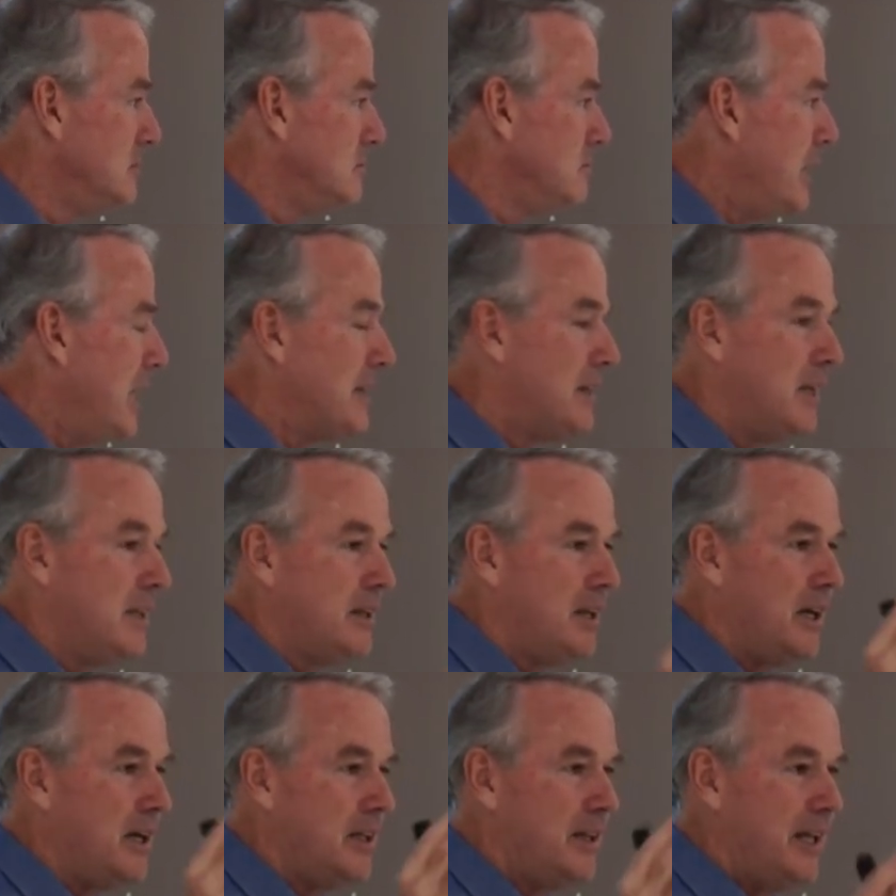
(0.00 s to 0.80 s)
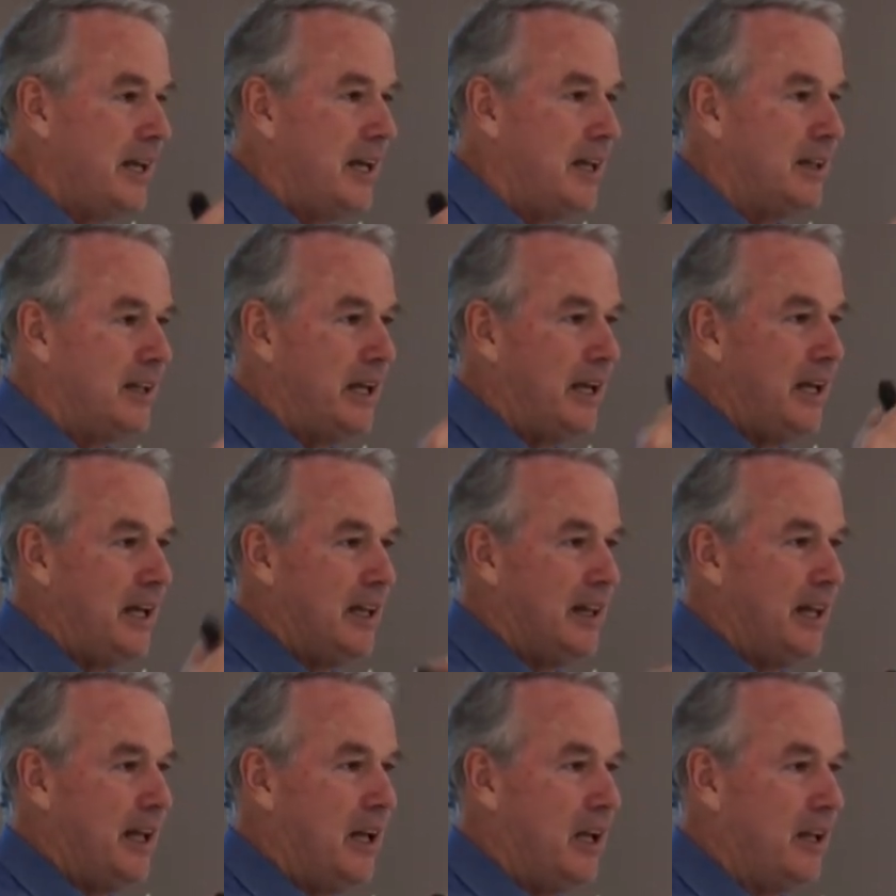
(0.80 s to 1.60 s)
Right? The, the, the,
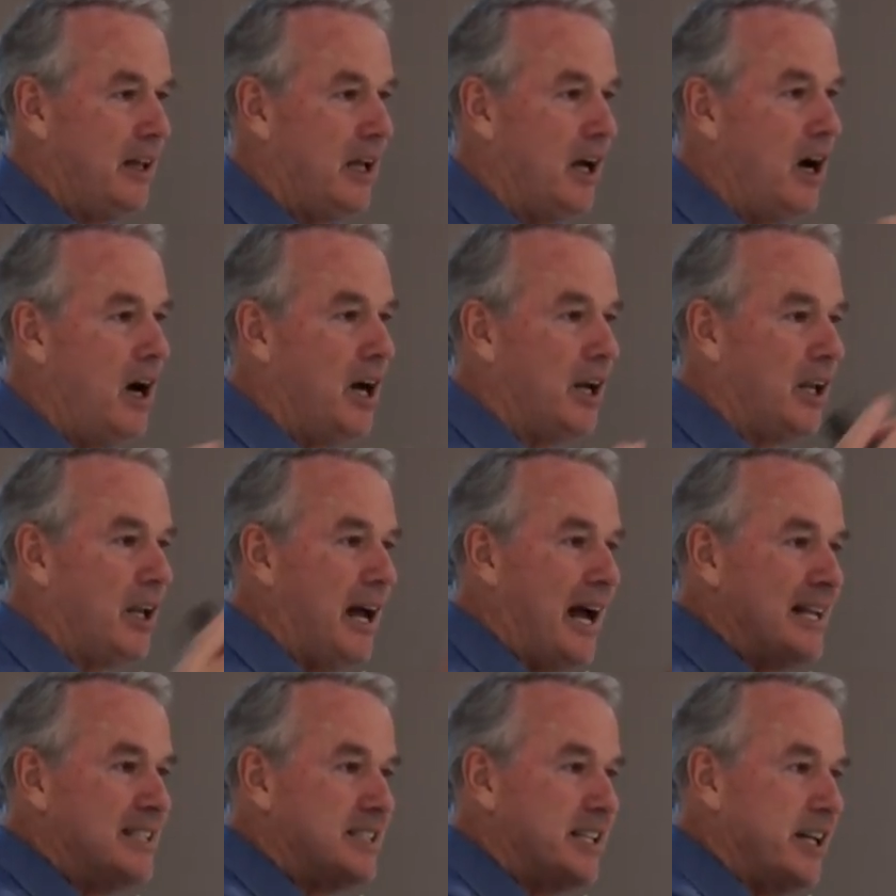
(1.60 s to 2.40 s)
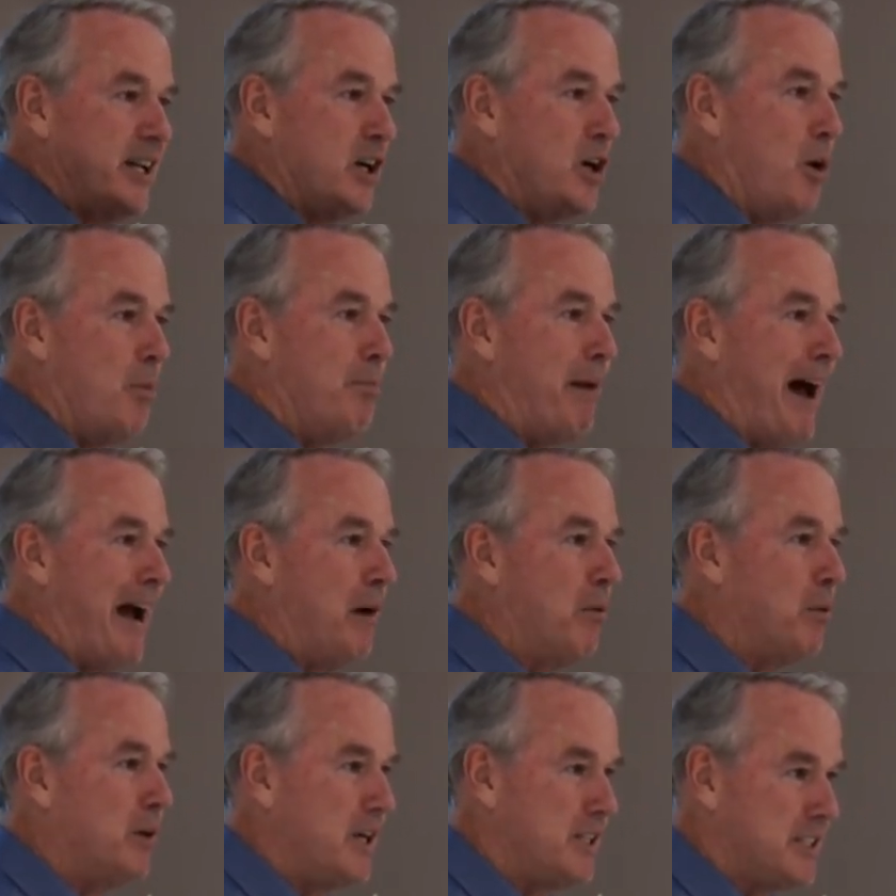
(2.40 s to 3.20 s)
the, the, online is going to go
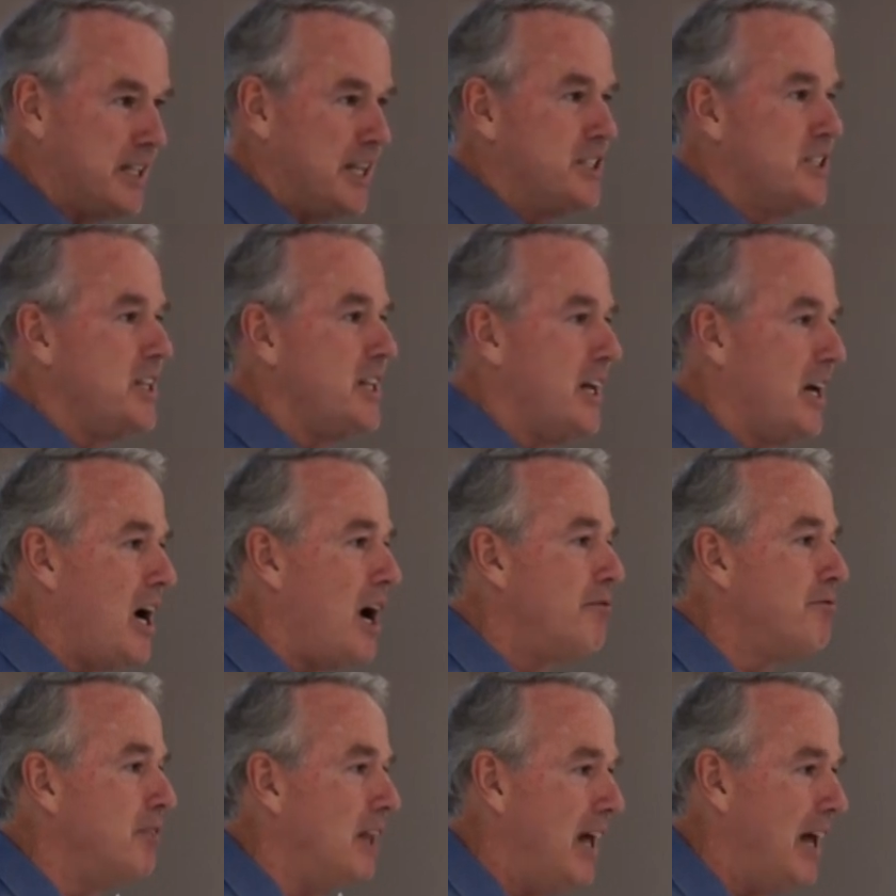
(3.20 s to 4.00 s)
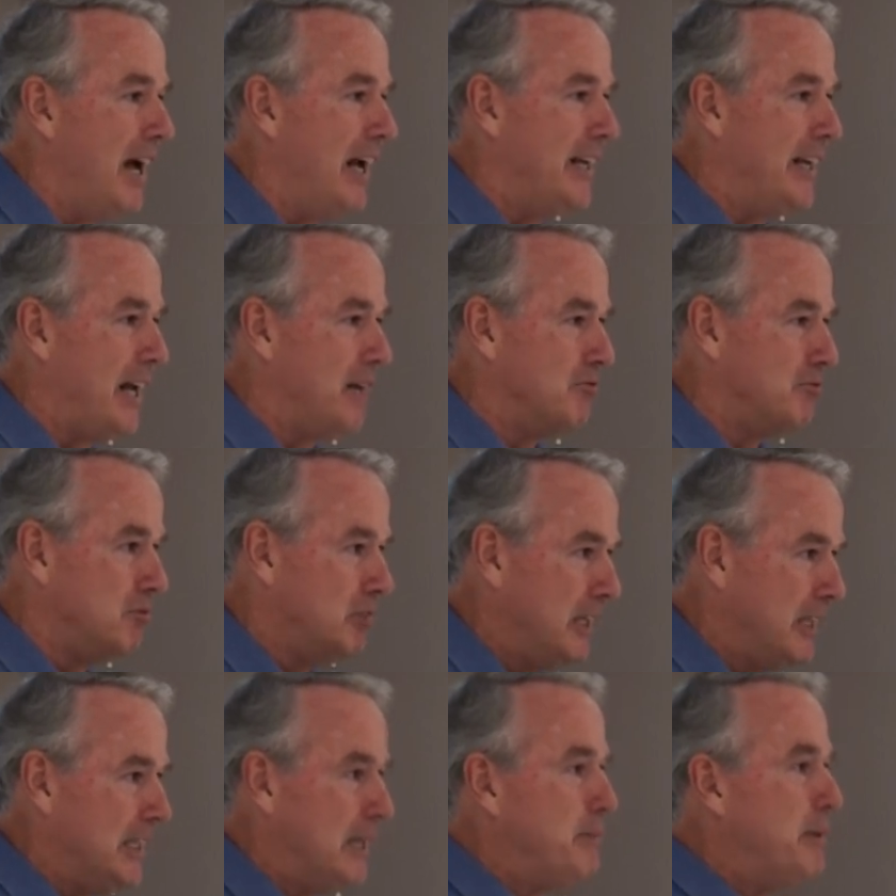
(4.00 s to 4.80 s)
backwards into the offline and
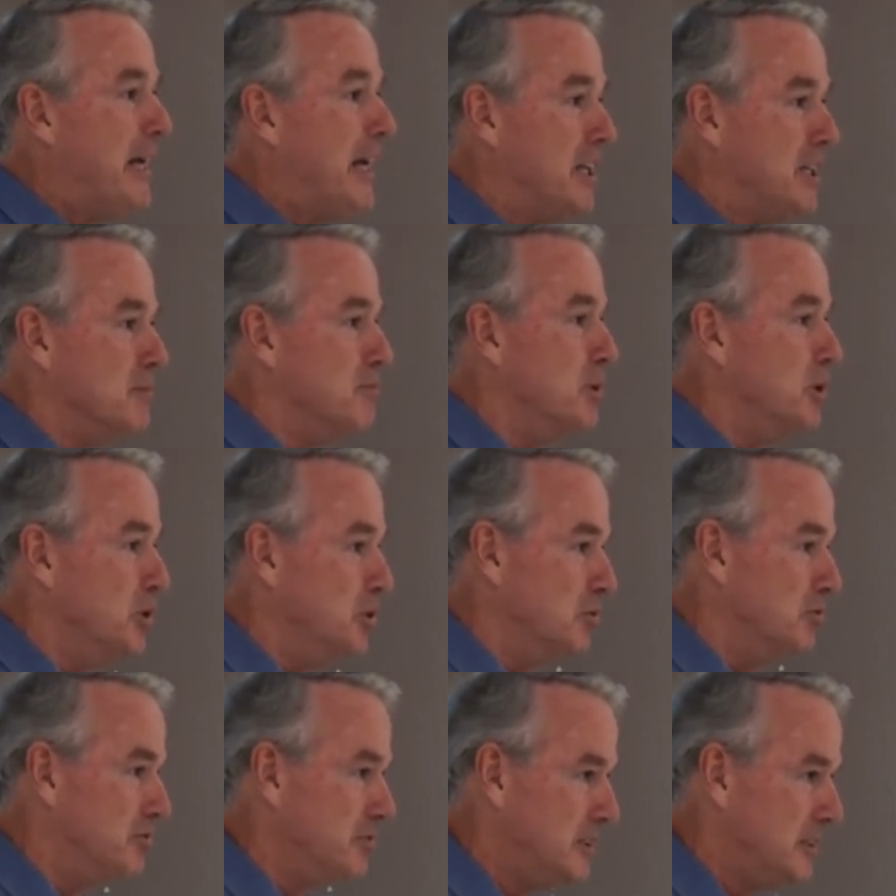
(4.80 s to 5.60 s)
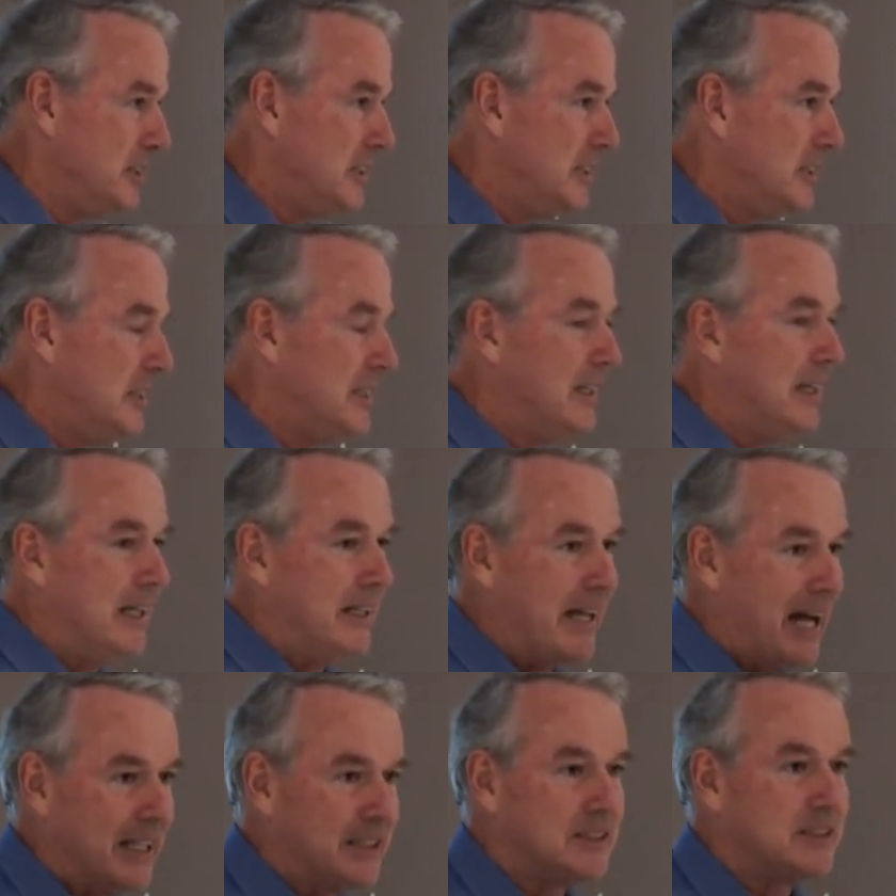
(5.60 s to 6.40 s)
really begin to move.
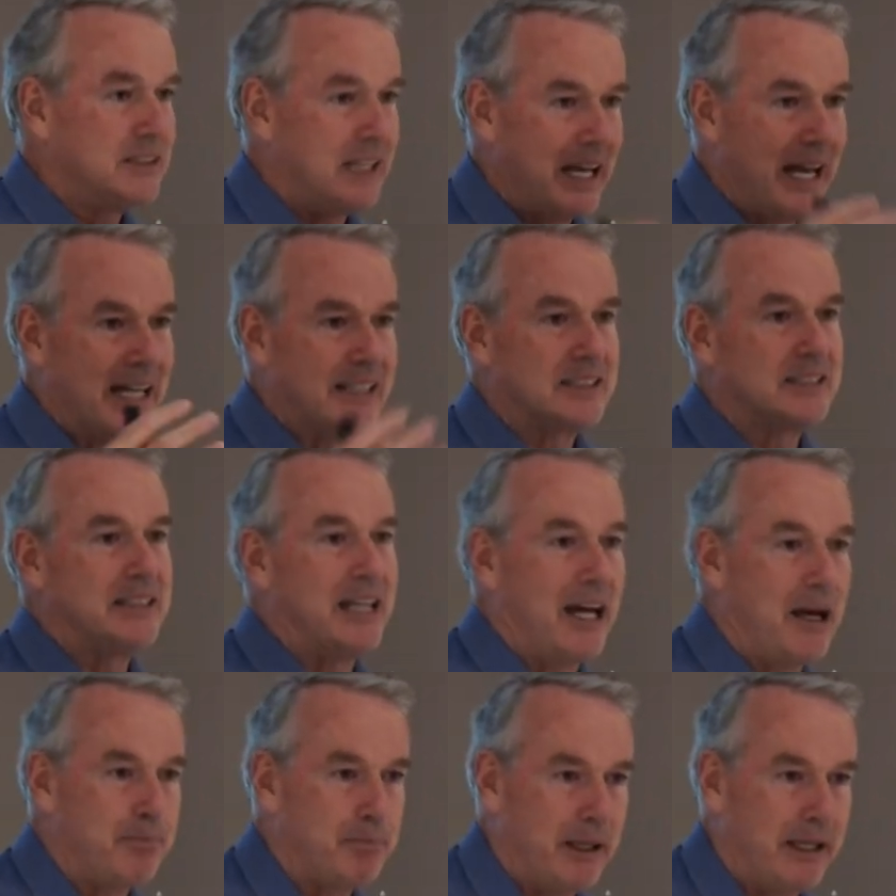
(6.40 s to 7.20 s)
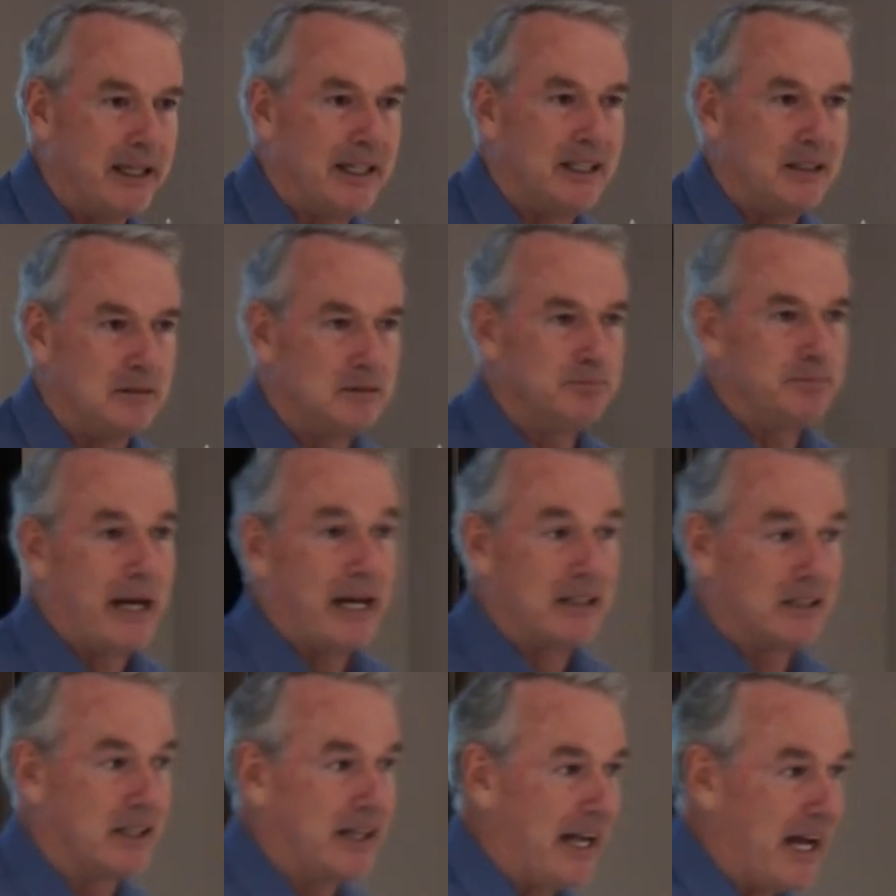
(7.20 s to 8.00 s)
And that's the next step in
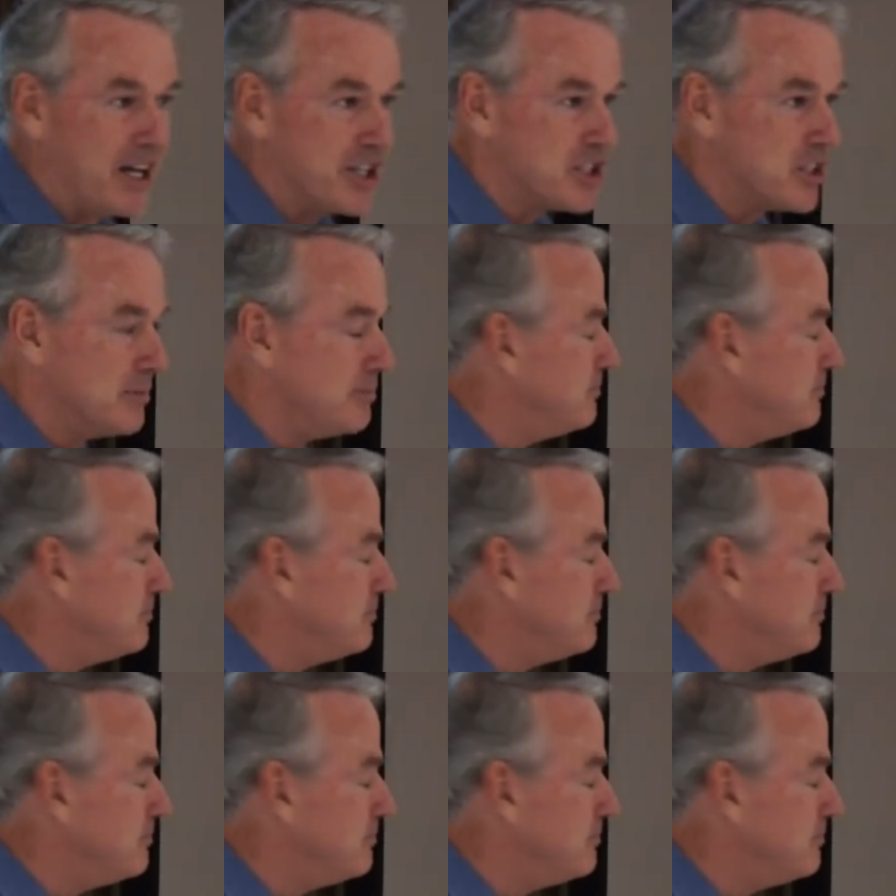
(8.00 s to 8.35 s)
Bangladesh.